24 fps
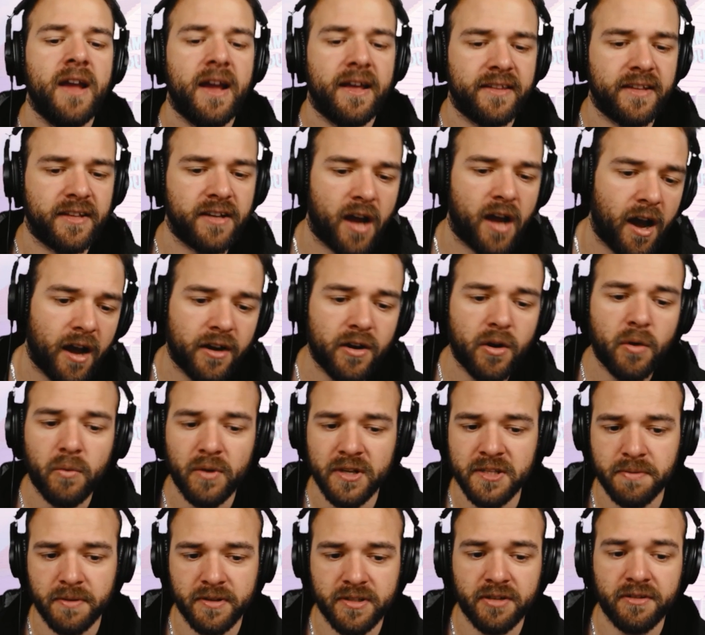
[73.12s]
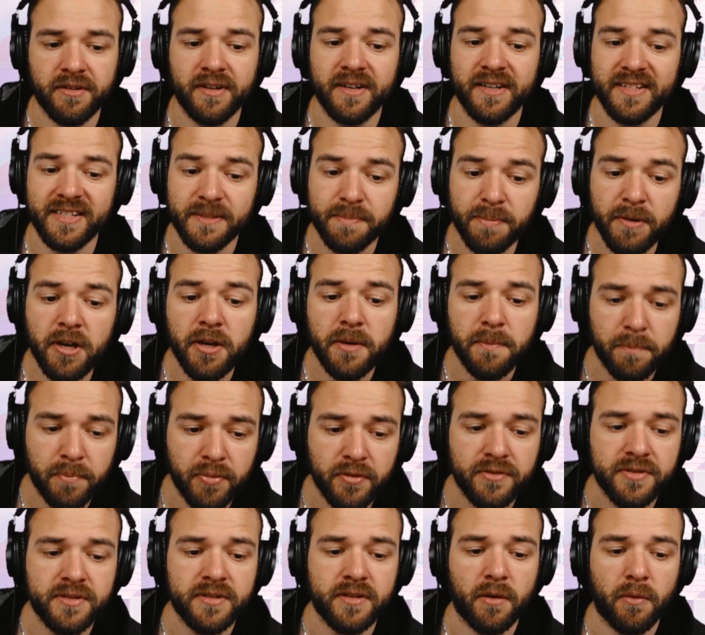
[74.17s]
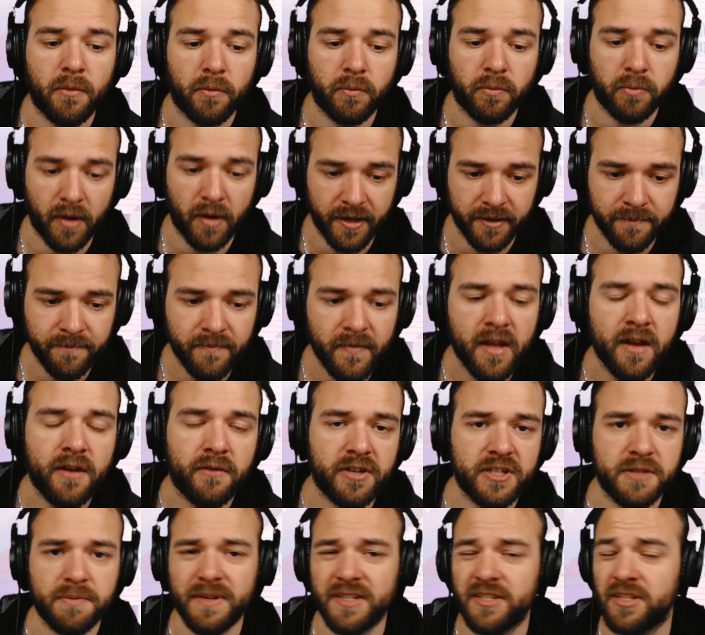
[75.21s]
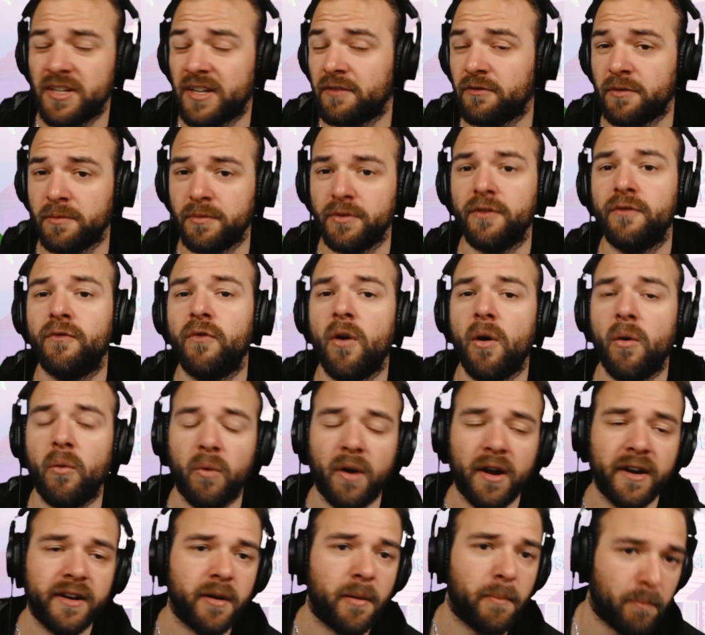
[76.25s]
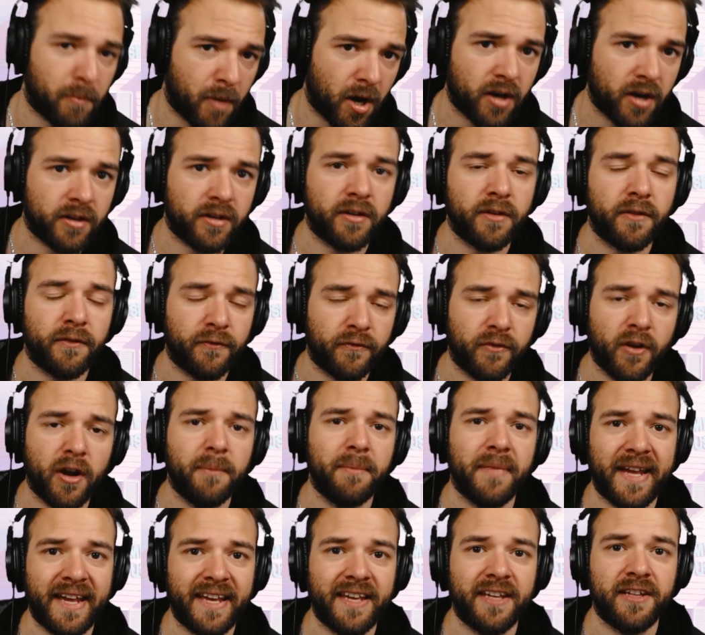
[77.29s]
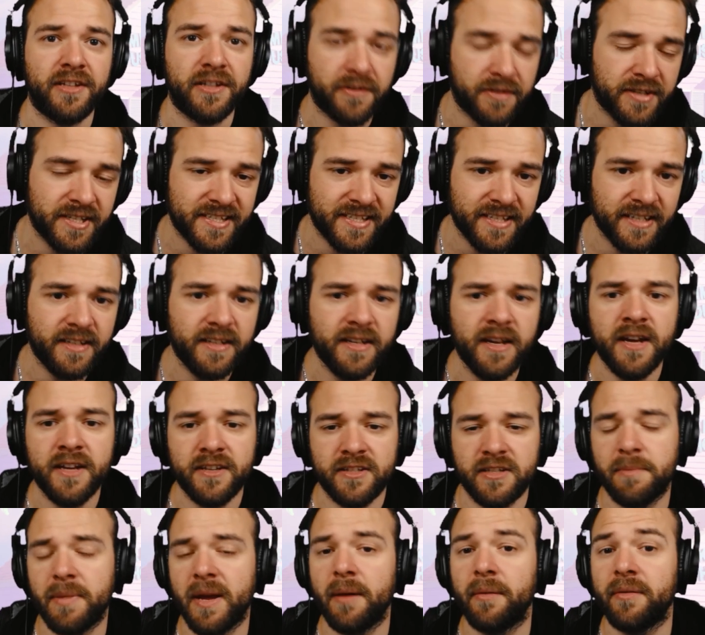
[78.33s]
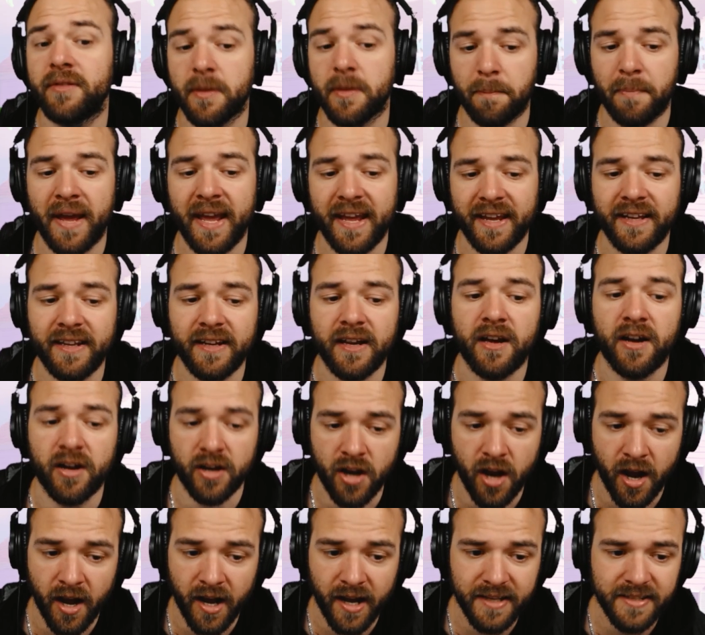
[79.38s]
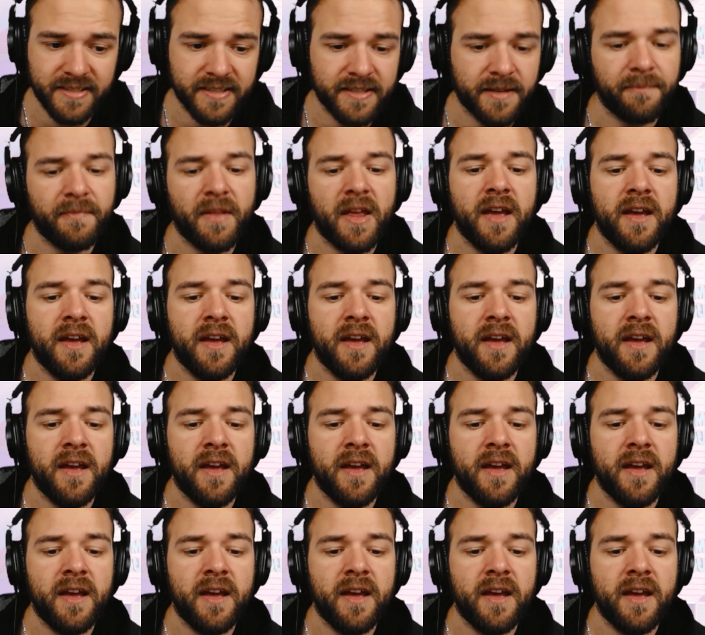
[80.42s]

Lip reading: And then auto, once per turn, Spirit Boost 1, which means you can remove 1 marker from a Unison to be able to pay a cost.